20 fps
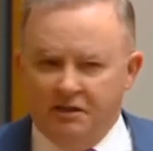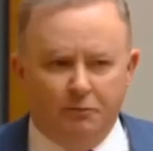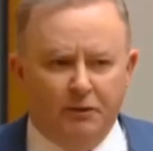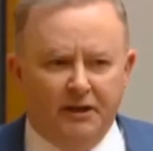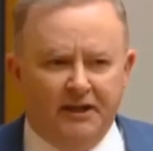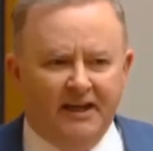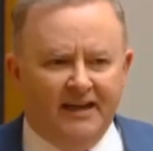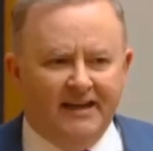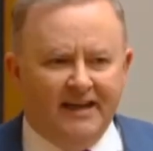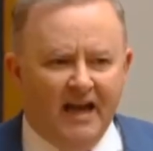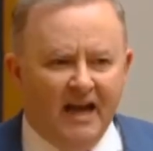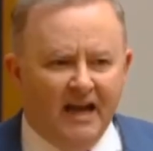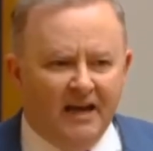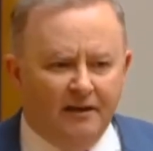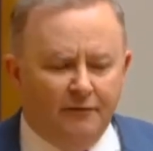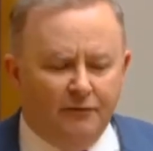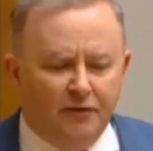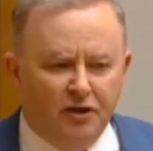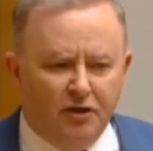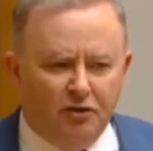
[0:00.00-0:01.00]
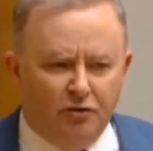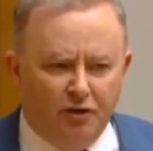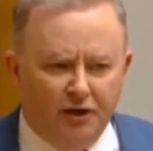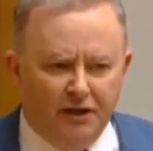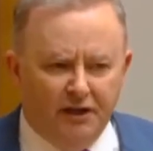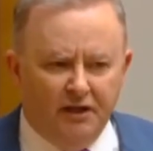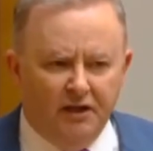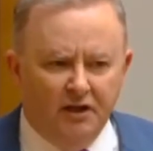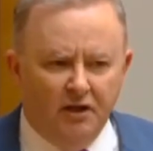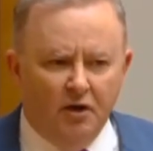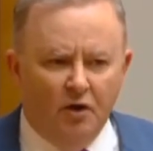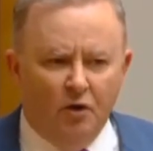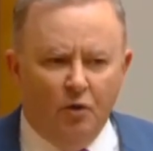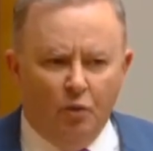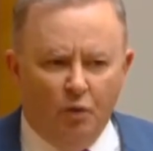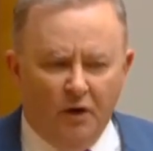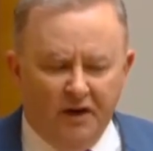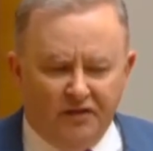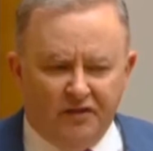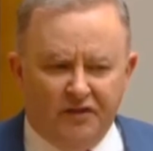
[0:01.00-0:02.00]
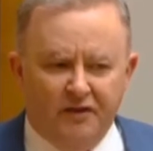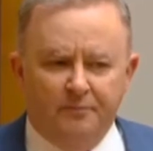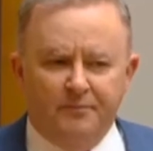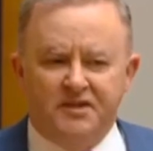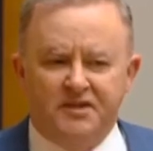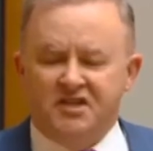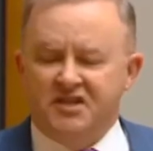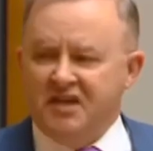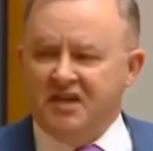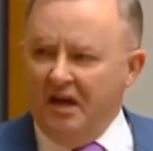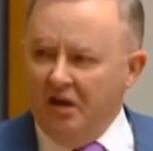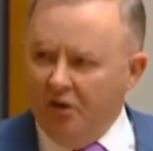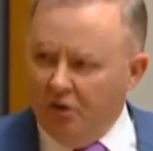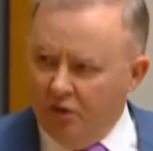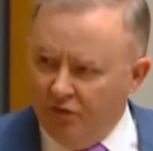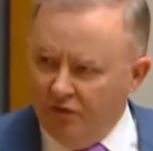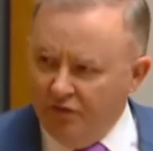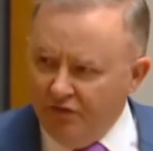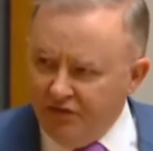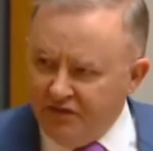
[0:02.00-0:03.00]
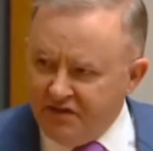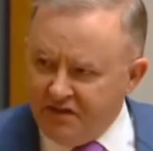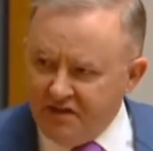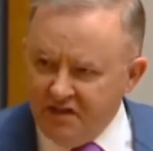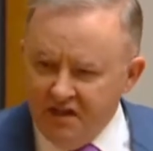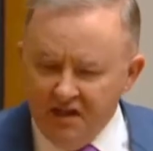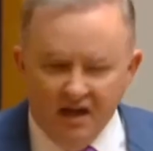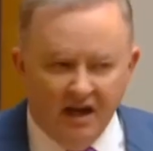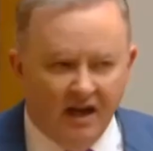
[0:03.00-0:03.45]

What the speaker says: where they can't even agree with themselves